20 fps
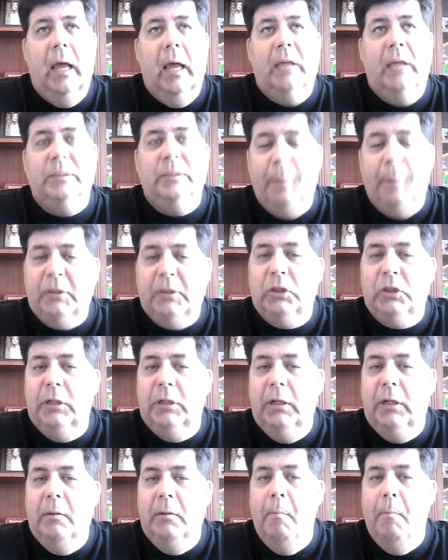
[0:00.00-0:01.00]

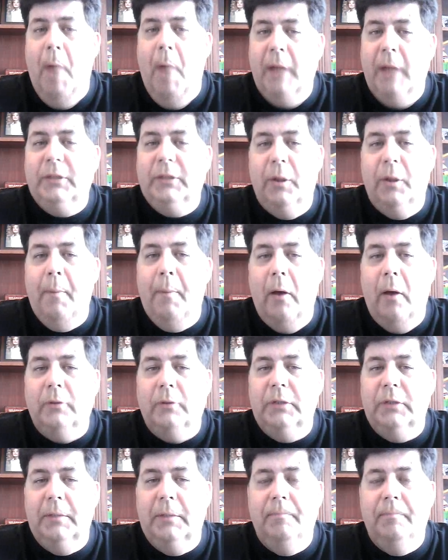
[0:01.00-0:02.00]
especially monetary
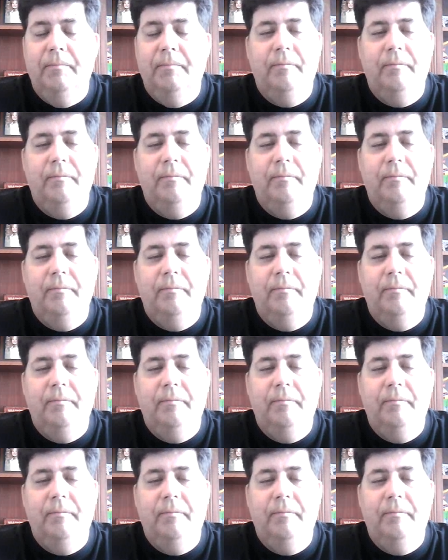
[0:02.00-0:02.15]
policy.